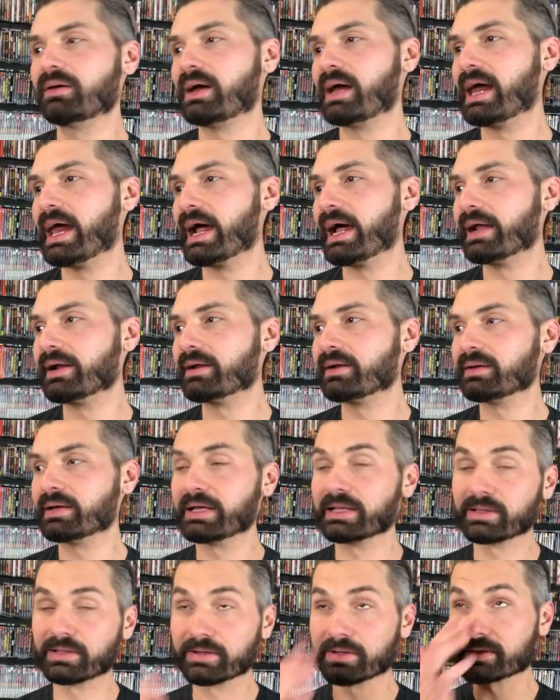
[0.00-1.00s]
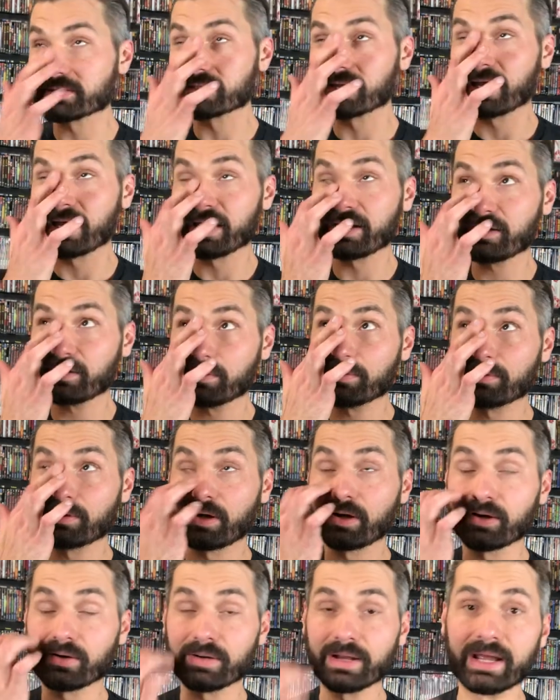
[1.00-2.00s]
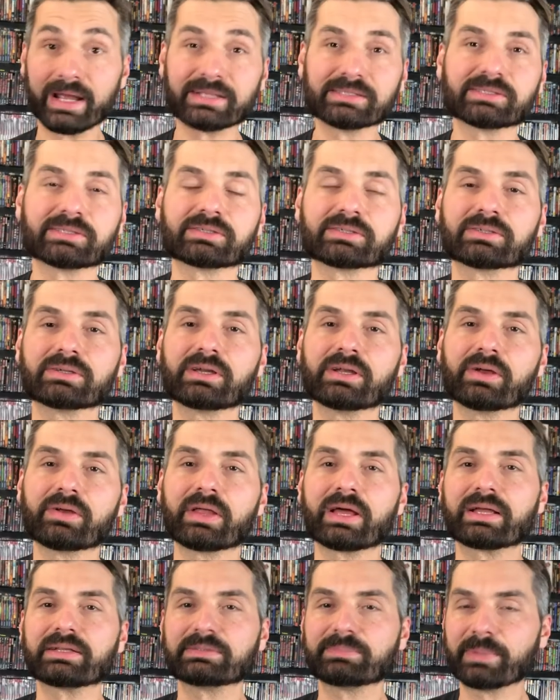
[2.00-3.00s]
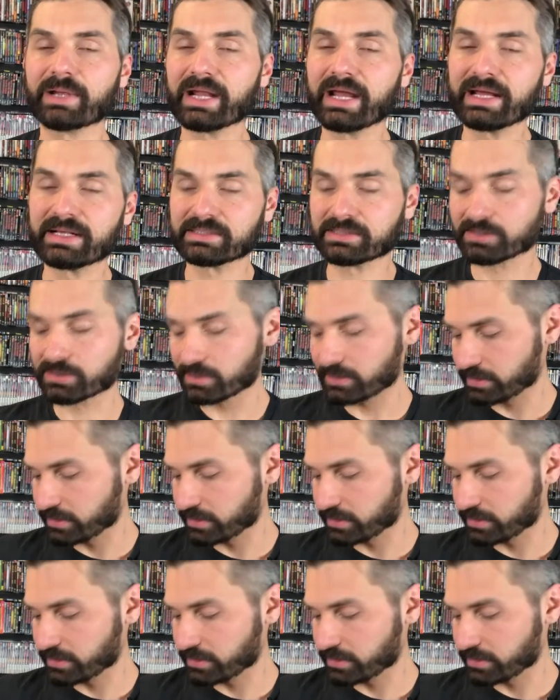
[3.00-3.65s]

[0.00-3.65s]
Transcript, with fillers: And it looks like our answer, you know, that's been answered.